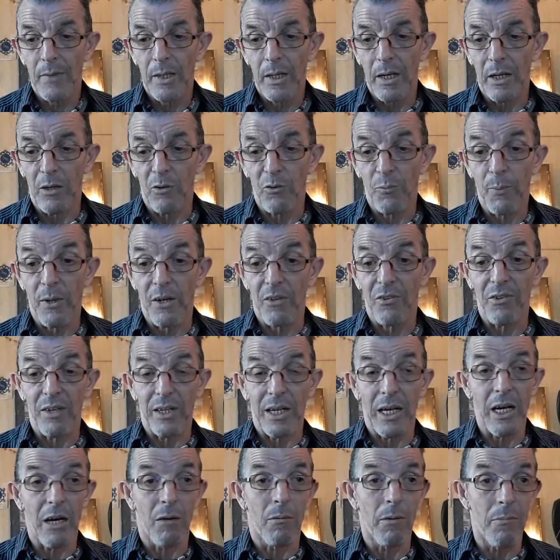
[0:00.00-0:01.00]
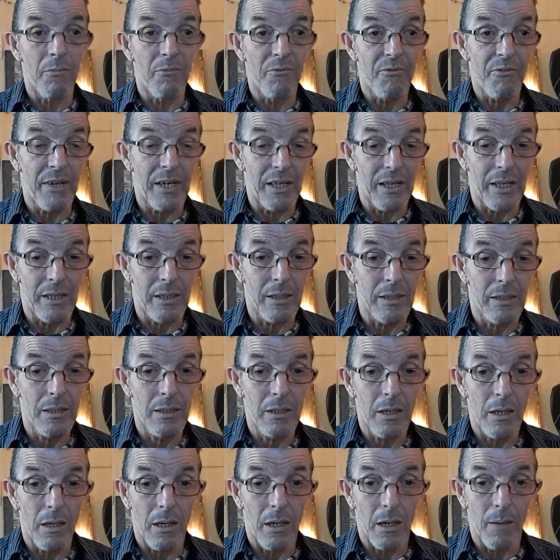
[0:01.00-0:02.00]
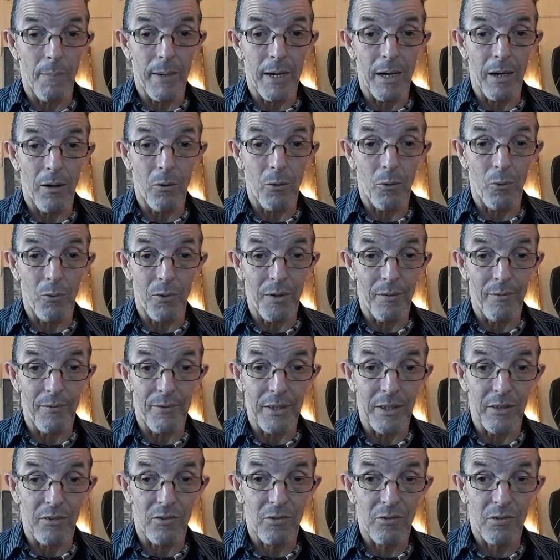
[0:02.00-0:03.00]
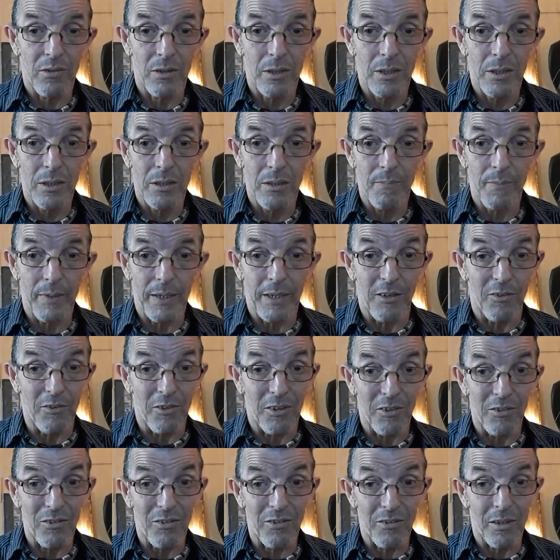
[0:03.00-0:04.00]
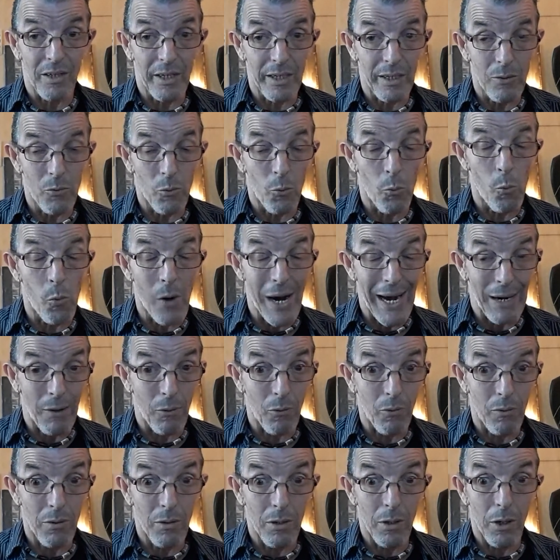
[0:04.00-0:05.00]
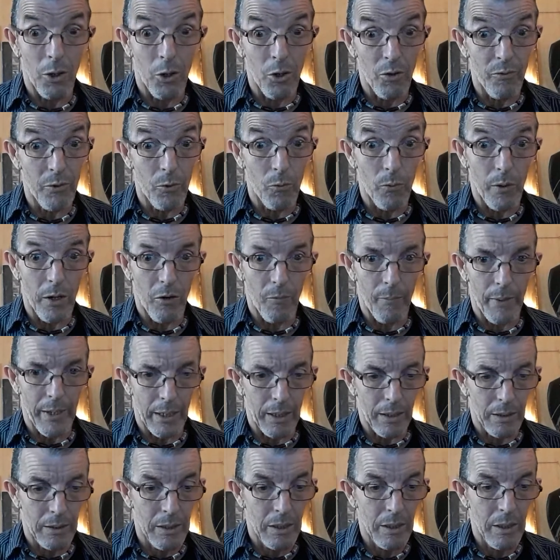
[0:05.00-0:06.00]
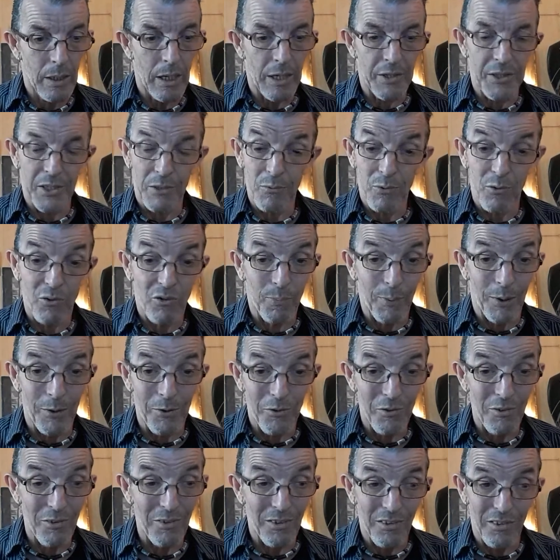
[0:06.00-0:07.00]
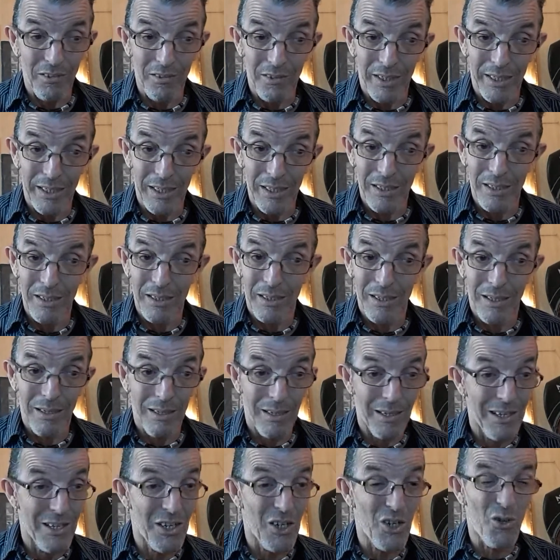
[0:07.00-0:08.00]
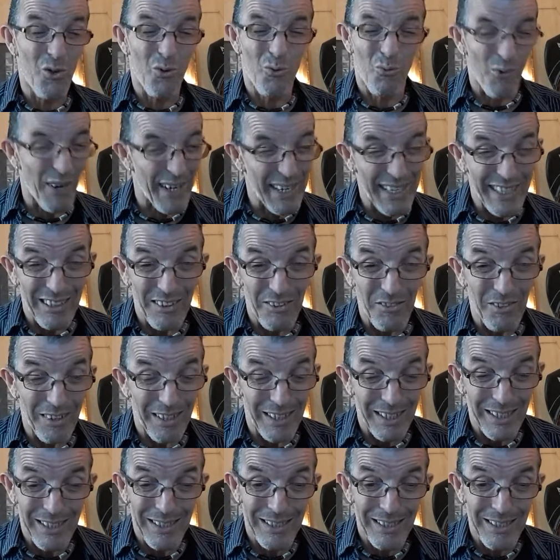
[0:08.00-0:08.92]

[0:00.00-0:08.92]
expressing how I'm feeling about all of this, because it's like, wow, overwhelming, and the response is like crazy.